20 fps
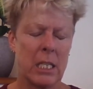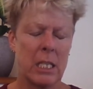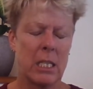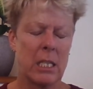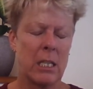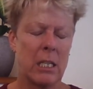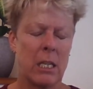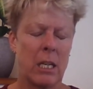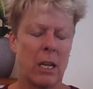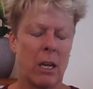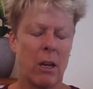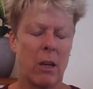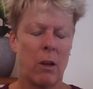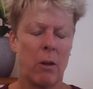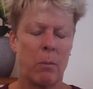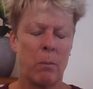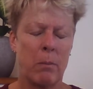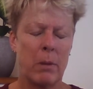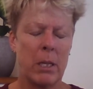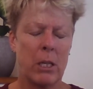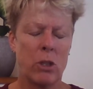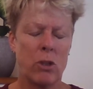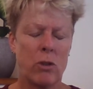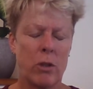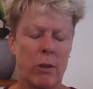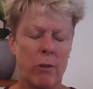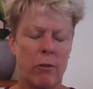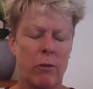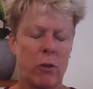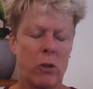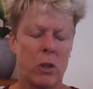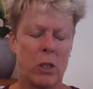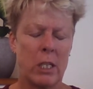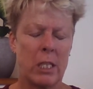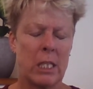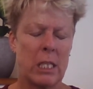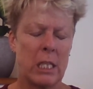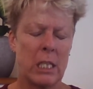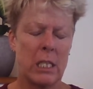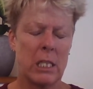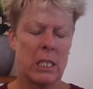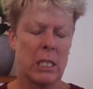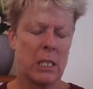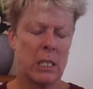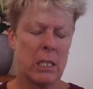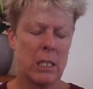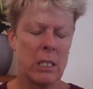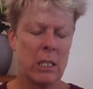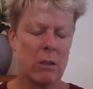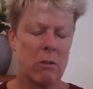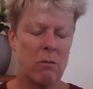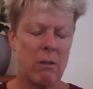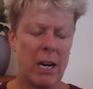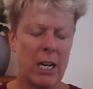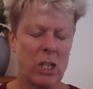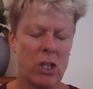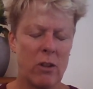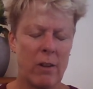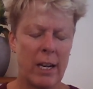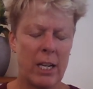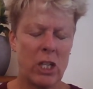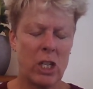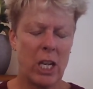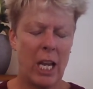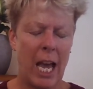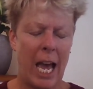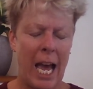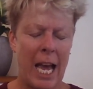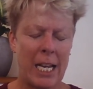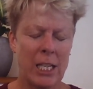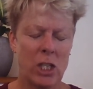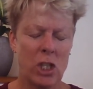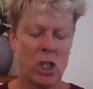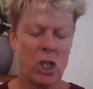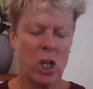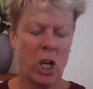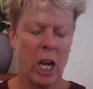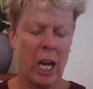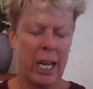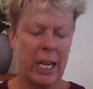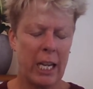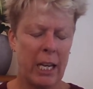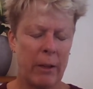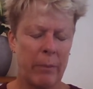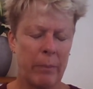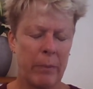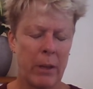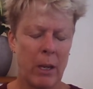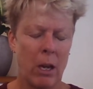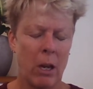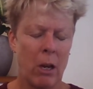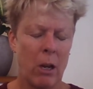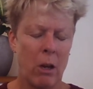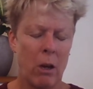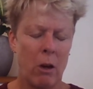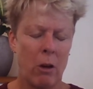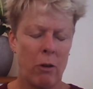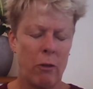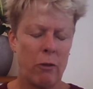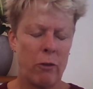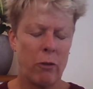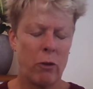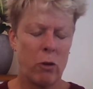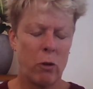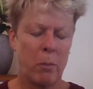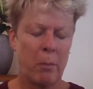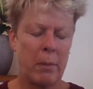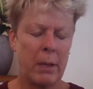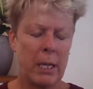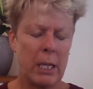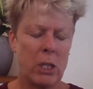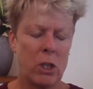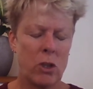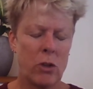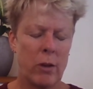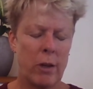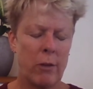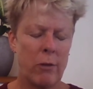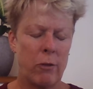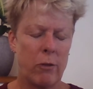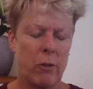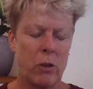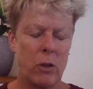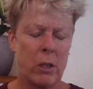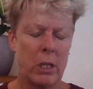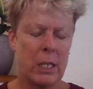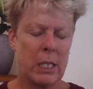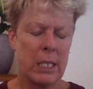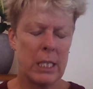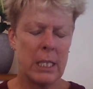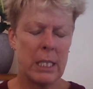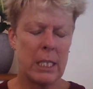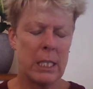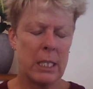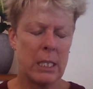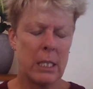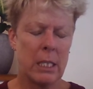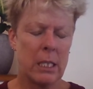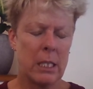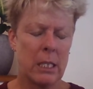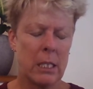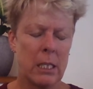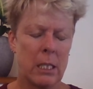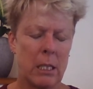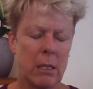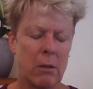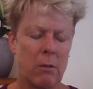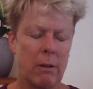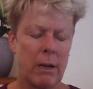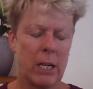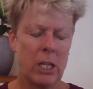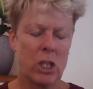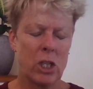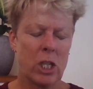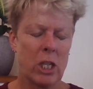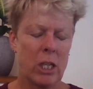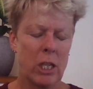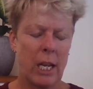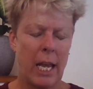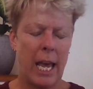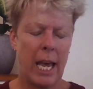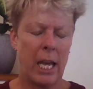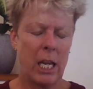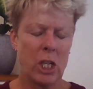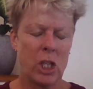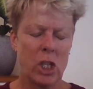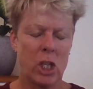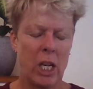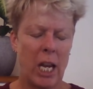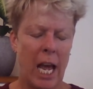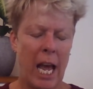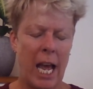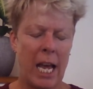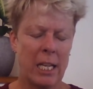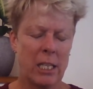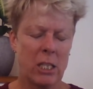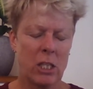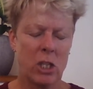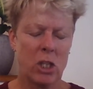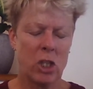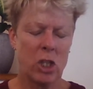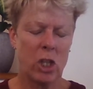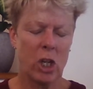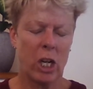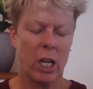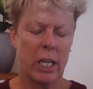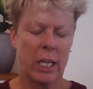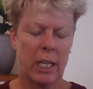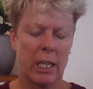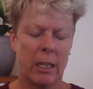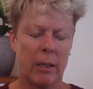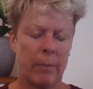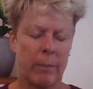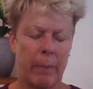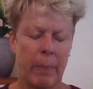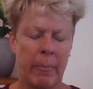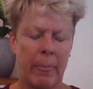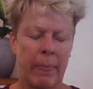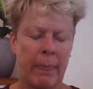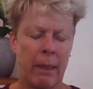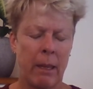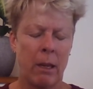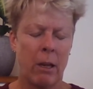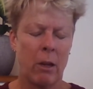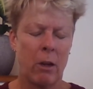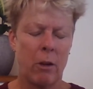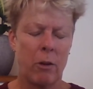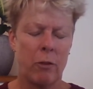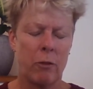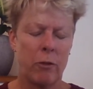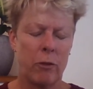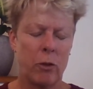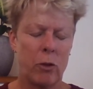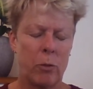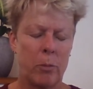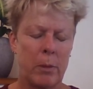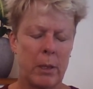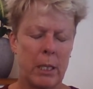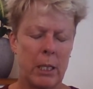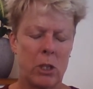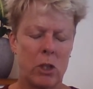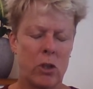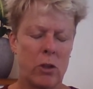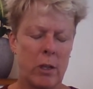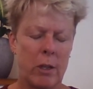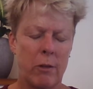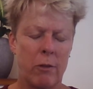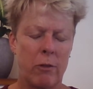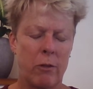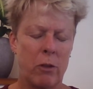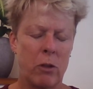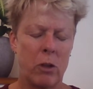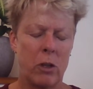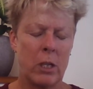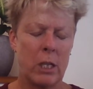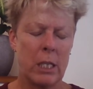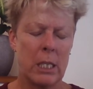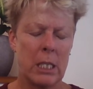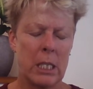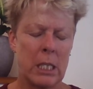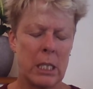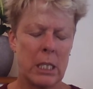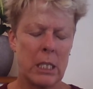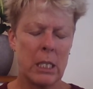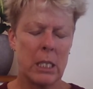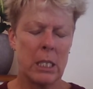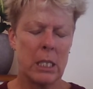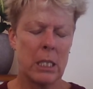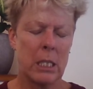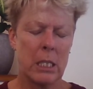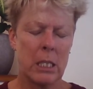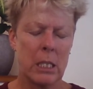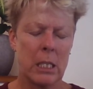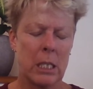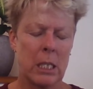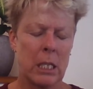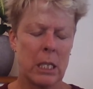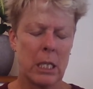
Did military food assistance? Did Russia actually ask China for military food assistance? Did Russia ask China for military food assistance?